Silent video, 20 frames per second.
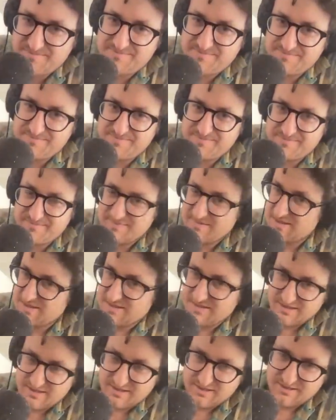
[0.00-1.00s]
it i thought he was
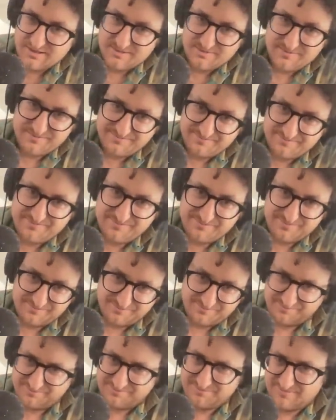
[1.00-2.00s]
faking that
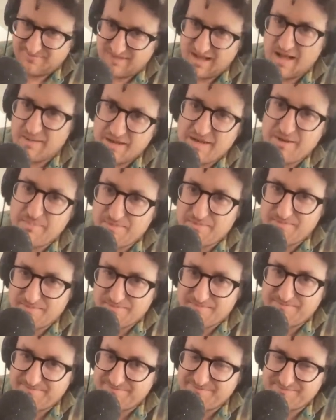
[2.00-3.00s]
Am I victim I mean,
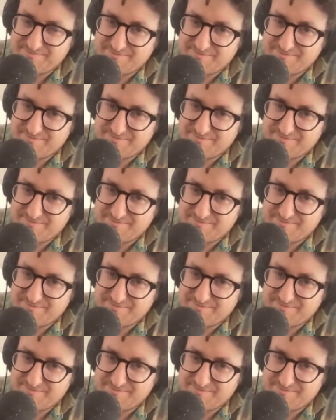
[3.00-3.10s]
blaming?